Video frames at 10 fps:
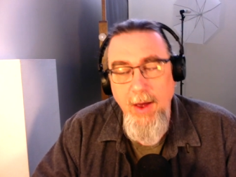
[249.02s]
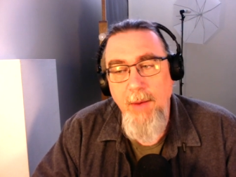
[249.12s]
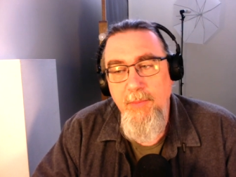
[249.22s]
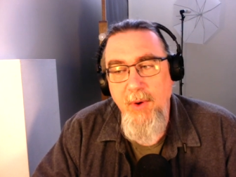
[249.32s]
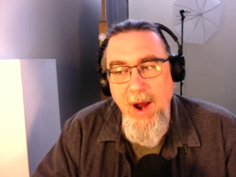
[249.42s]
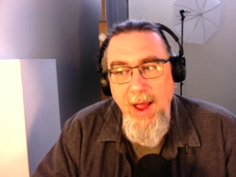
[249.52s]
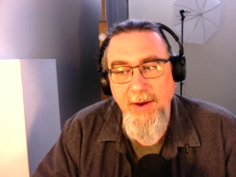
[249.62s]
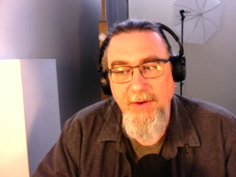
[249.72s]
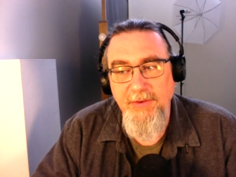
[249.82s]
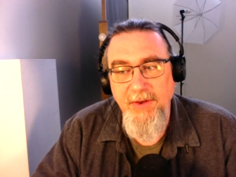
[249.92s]

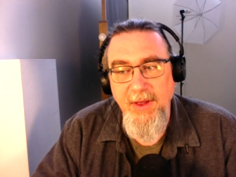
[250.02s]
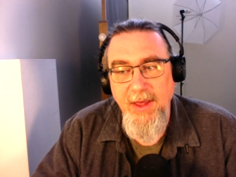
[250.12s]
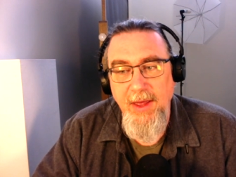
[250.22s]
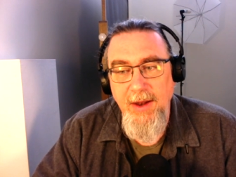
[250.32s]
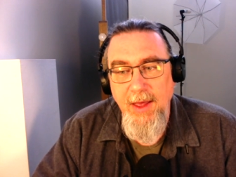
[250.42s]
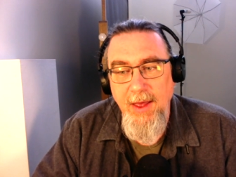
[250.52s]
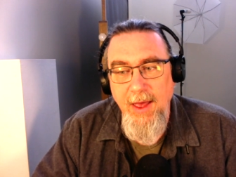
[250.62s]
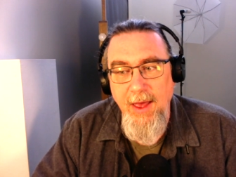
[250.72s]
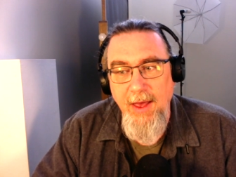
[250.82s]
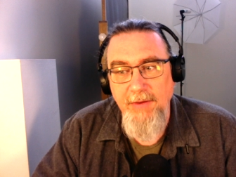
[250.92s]
practicing it
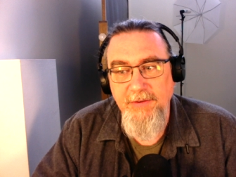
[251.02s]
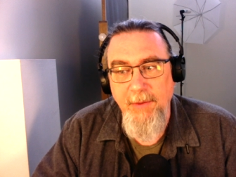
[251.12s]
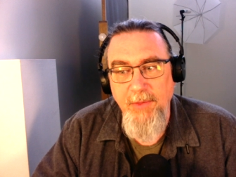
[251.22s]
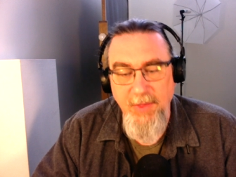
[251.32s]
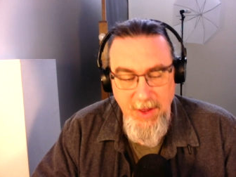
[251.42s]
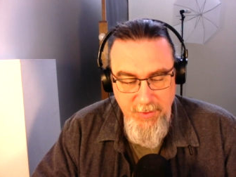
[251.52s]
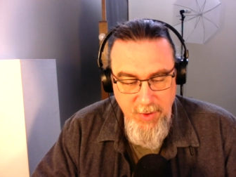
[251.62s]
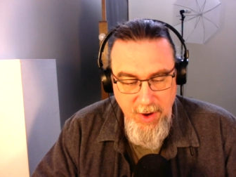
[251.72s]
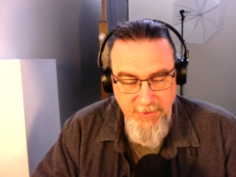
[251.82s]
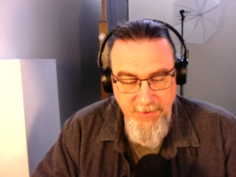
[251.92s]
as something that
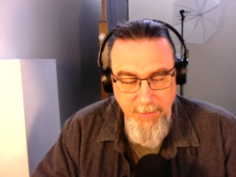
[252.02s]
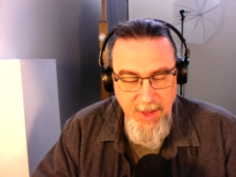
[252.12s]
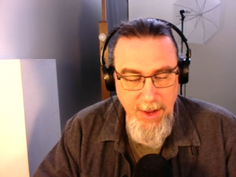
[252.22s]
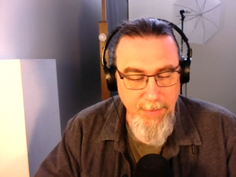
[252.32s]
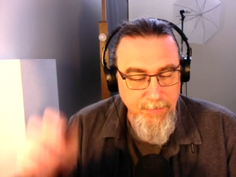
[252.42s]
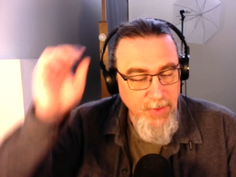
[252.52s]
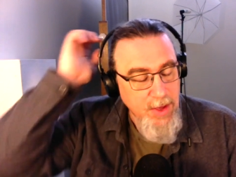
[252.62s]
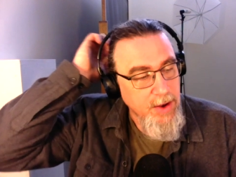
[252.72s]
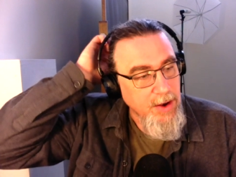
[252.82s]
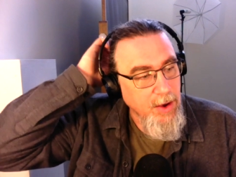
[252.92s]
draws them in.
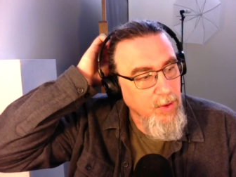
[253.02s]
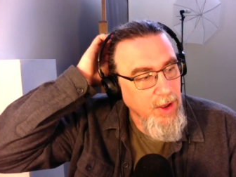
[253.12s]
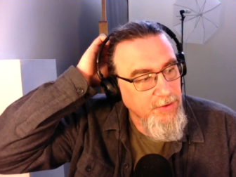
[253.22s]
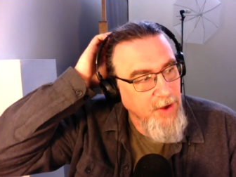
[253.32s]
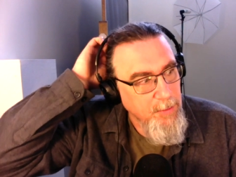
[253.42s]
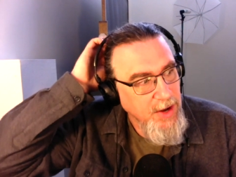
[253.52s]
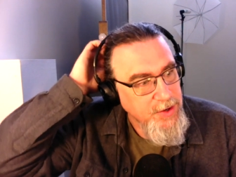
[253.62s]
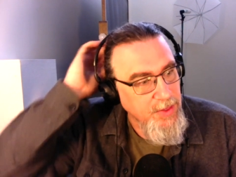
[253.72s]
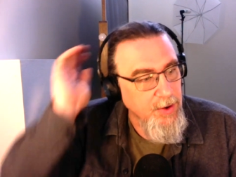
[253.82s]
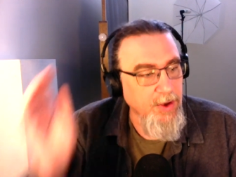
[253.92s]
Now, as I
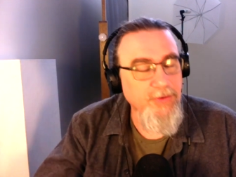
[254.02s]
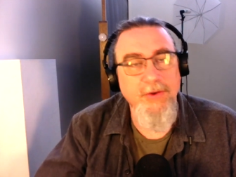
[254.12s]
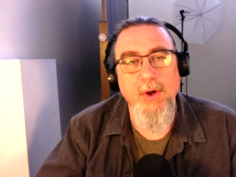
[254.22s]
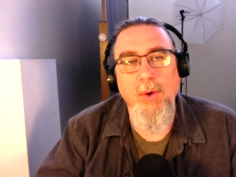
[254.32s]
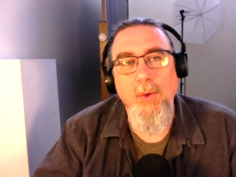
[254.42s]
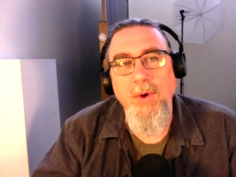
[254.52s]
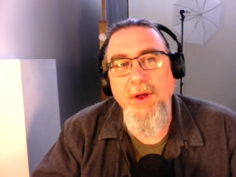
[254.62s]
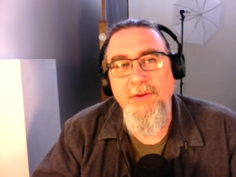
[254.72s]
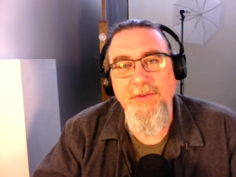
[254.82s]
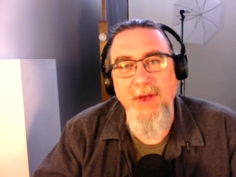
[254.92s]
mentioned, there is no
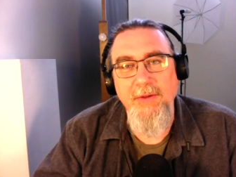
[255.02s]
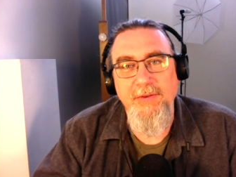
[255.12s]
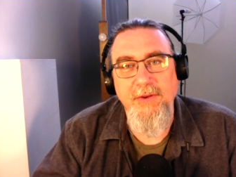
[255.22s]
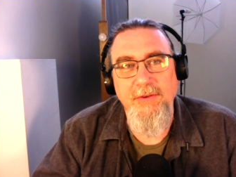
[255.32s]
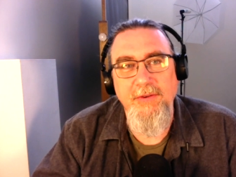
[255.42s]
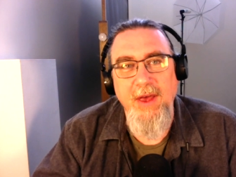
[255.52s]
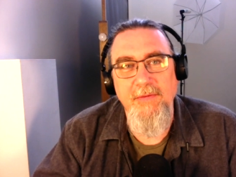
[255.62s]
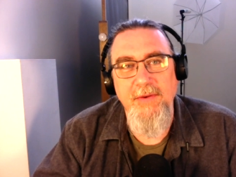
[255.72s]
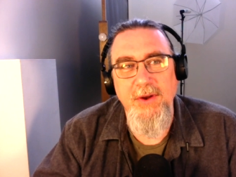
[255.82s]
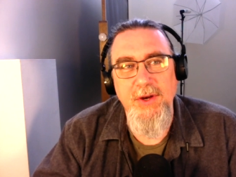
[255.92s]
consensus
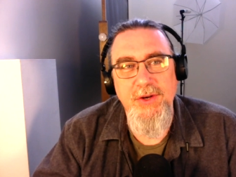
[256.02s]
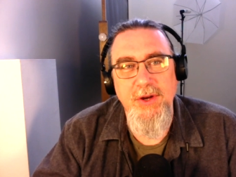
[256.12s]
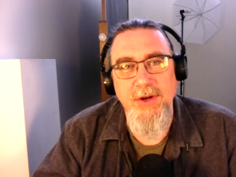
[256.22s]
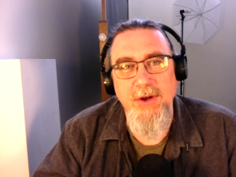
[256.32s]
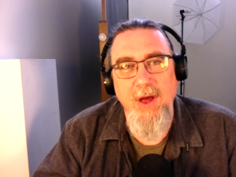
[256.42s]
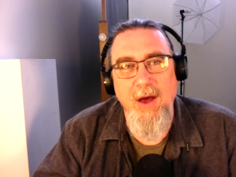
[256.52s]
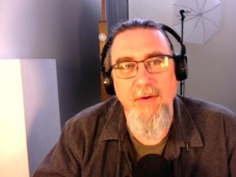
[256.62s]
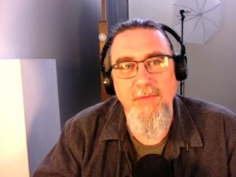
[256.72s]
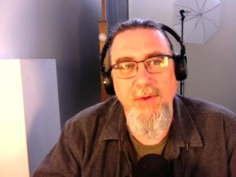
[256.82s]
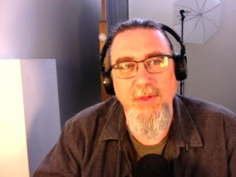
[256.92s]
definition
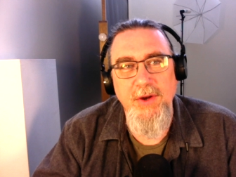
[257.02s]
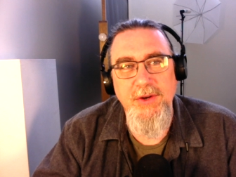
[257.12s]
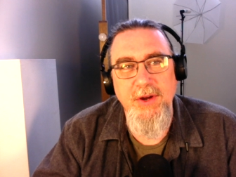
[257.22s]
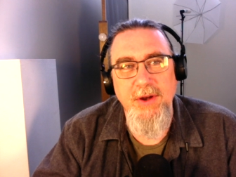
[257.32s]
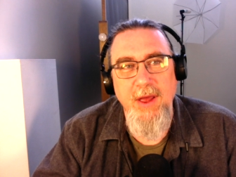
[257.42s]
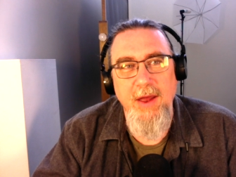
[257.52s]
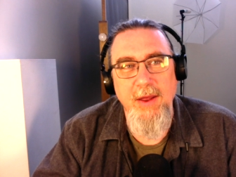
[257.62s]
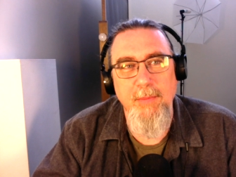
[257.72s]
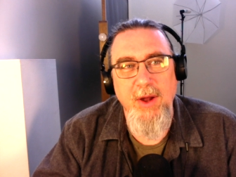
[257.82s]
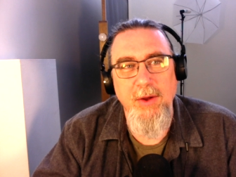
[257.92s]
of religion.
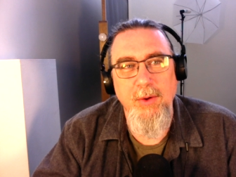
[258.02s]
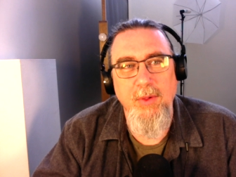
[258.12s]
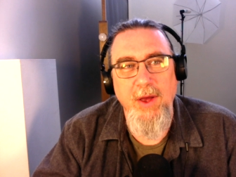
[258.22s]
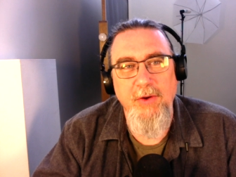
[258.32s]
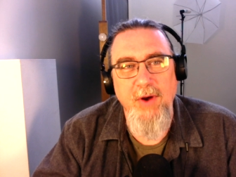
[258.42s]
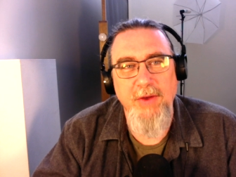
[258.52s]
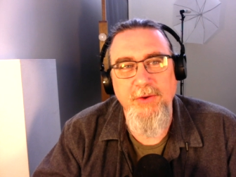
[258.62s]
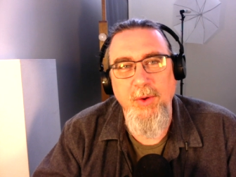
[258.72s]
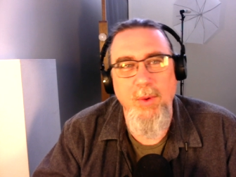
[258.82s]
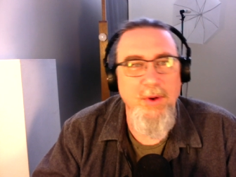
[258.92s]
Anybody who like tries
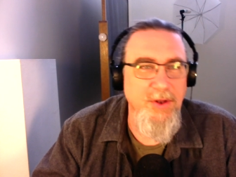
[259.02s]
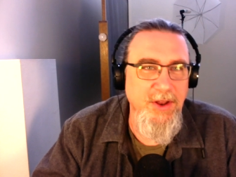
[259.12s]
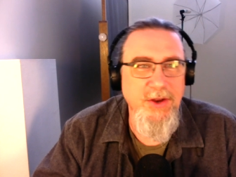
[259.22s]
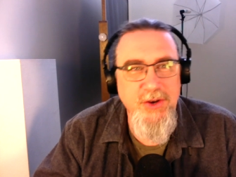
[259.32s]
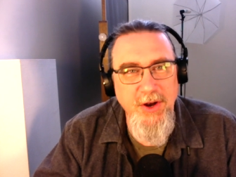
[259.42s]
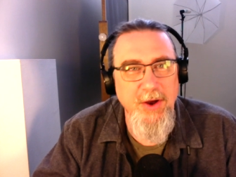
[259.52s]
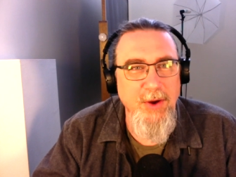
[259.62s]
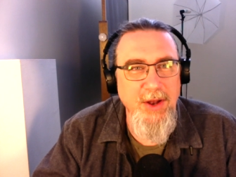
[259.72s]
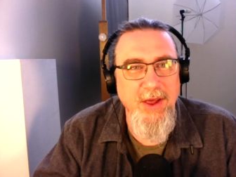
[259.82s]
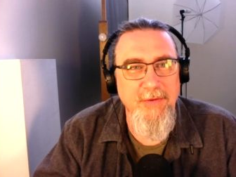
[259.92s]
to quote a
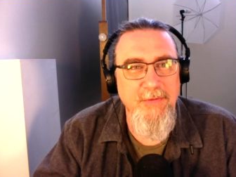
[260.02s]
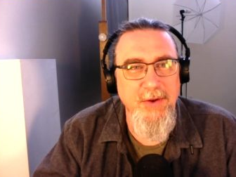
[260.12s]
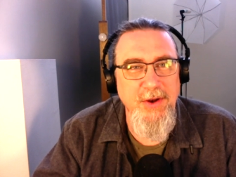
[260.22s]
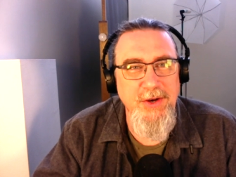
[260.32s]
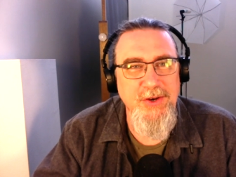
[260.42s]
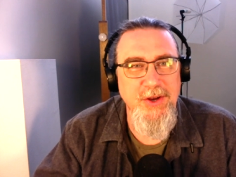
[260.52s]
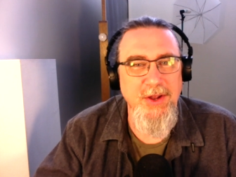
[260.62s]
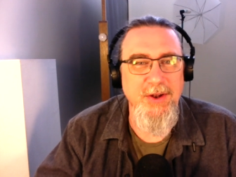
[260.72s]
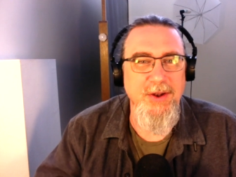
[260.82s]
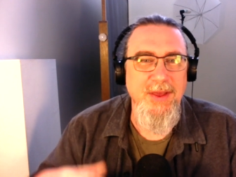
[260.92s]
dictionary
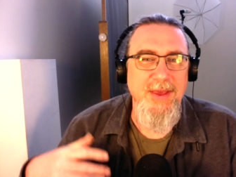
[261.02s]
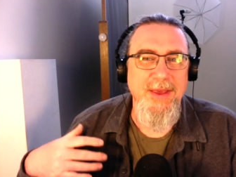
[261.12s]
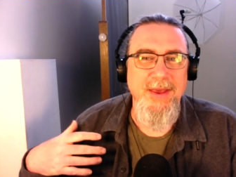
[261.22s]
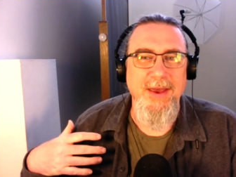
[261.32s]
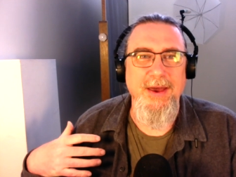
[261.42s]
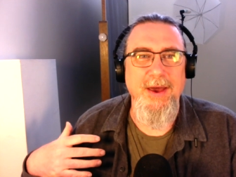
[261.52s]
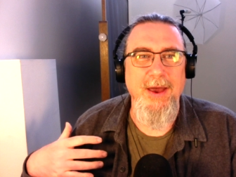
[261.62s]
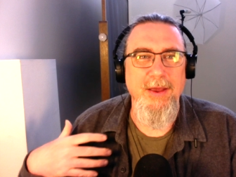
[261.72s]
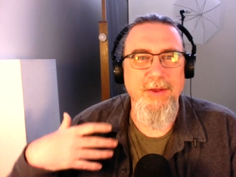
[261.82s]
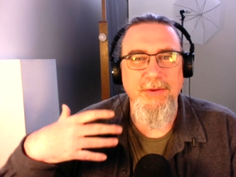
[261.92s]
definition
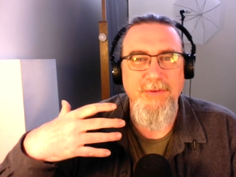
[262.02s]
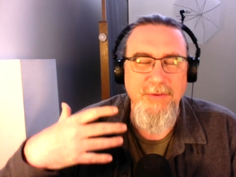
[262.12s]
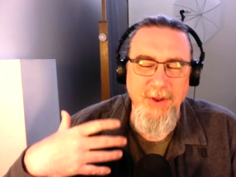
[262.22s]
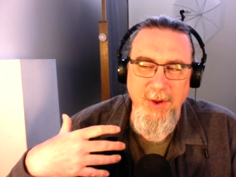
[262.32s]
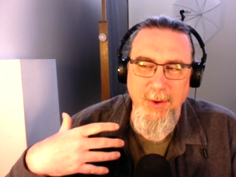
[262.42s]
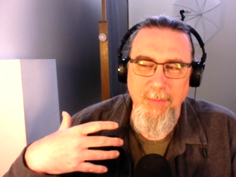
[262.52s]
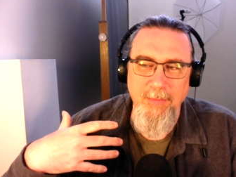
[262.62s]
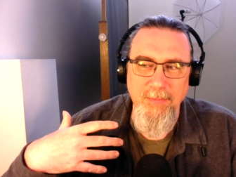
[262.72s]
is, you know,